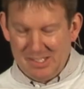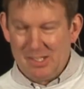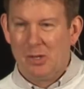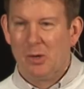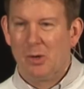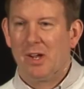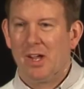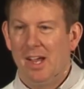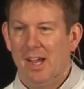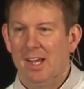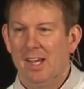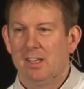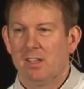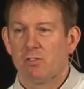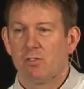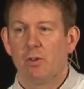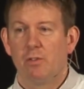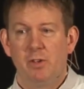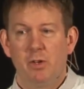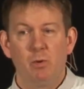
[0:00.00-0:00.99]
Okay?
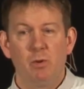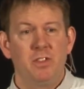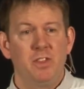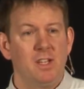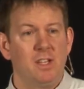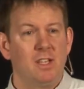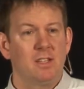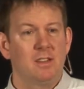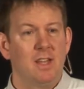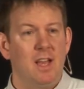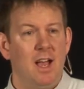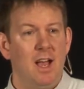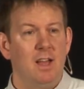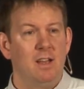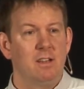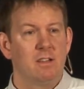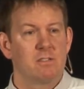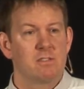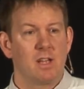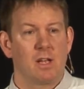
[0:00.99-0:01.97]
So if you were thinking that,
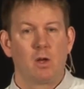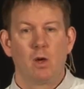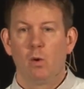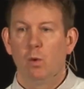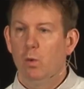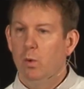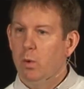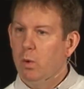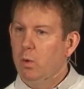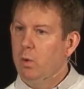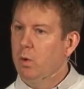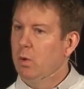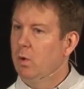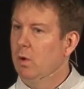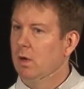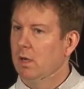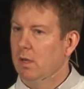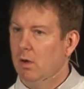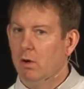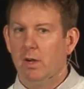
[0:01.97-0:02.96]
it's like,
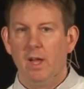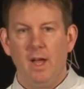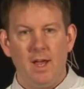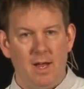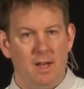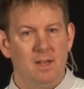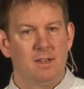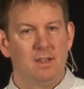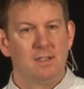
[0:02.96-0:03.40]
whew, okay.